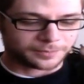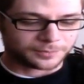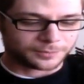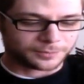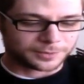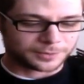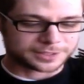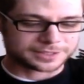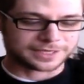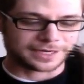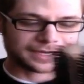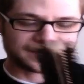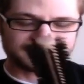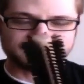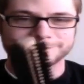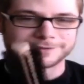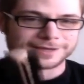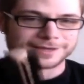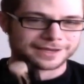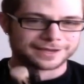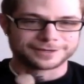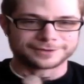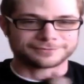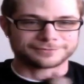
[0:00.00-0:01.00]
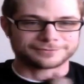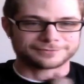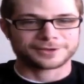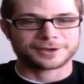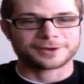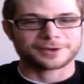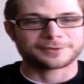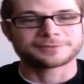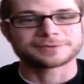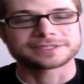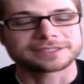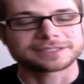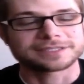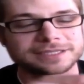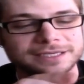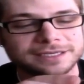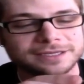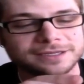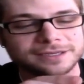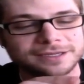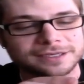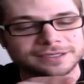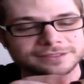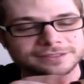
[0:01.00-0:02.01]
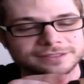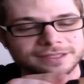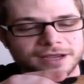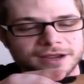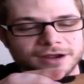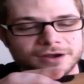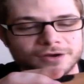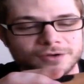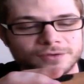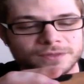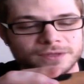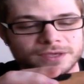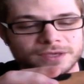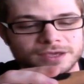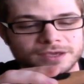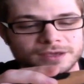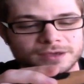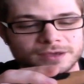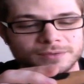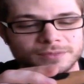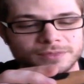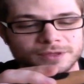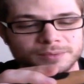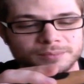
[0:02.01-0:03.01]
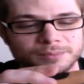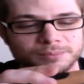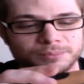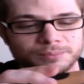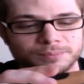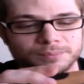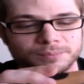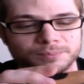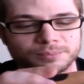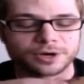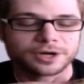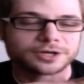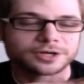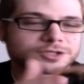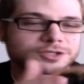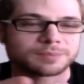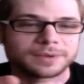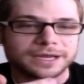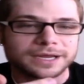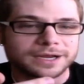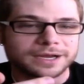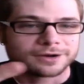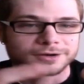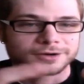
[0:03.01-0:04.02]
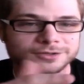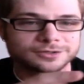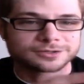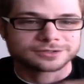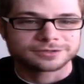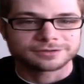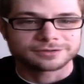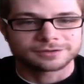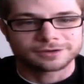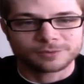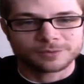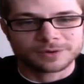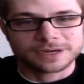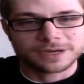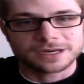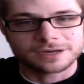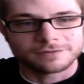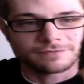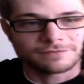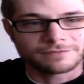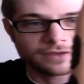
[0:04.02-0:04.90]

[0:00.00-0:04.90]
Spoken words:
which I kind of thought was neat, is they are the brush makers to the Queen of